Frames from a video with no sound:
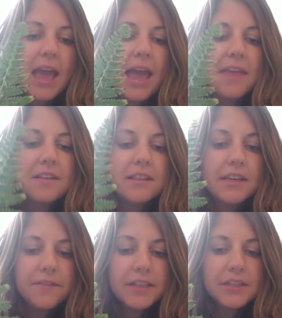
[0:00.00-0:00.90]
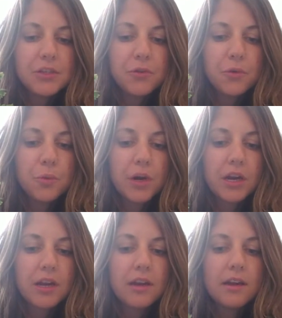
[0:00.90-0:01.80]
And the leaflets do the work
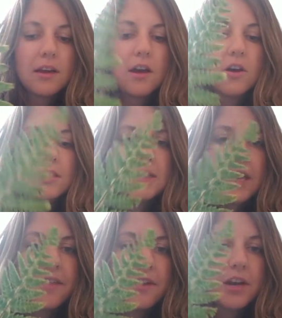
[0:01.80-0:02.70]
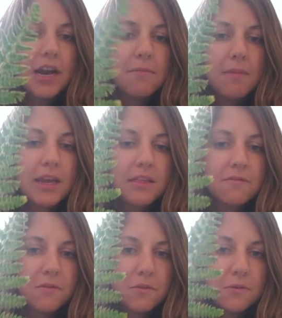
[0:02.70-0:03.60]
all together and make the
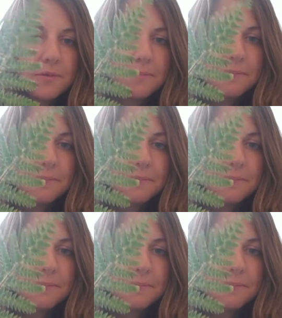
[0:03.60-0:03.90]
food.